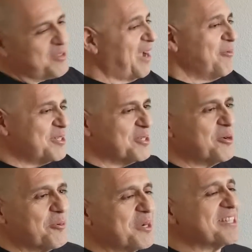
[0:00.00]
I went to
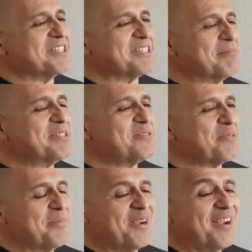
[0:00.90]
go work at The Simpsons
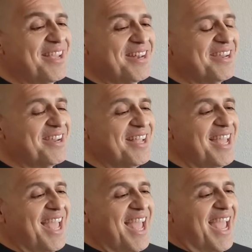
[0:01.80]
from there, and
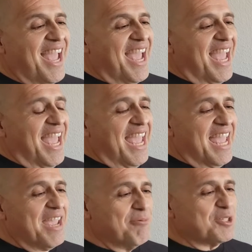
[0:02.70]

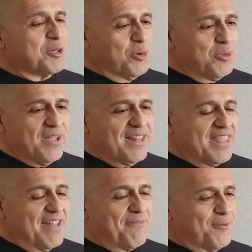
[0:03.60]
it was cool
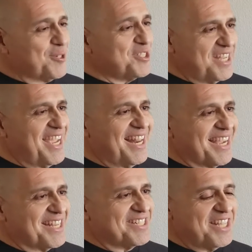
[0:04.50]
that first day.
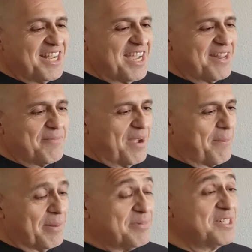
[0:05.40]
Like I said, I
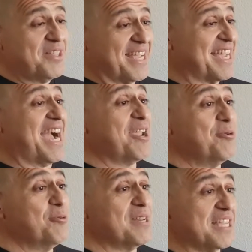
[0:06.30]
bumped into the guy
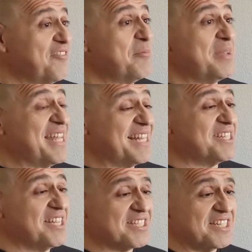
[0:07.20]
who had given me that
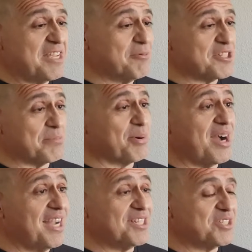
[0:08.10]
test, and he was
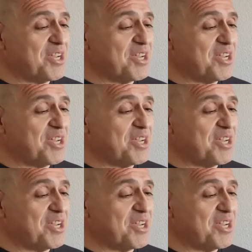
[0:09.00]
surprised.